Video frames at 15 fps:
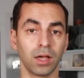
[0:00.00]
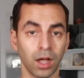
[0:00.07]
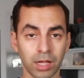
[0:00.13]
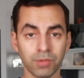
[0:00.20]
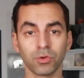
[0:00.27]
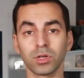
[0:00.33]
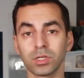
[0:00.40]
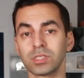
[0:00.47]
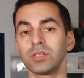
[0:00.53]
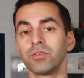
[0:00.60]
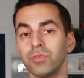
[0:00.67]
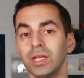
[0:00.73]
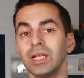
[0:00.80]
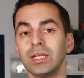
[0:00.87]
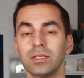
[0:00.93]
I've got a
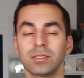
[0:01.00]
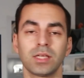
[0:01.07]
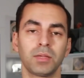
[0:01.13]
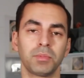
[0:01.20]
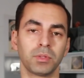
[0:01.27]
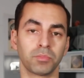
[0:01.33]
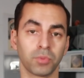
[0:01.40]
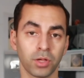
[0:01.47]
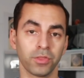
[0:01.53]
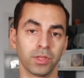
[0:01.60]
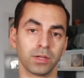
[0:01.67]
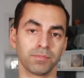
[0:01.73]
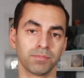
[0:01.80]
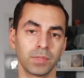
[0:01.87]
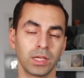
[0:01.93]
severely disabled
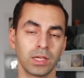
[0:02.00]
brother.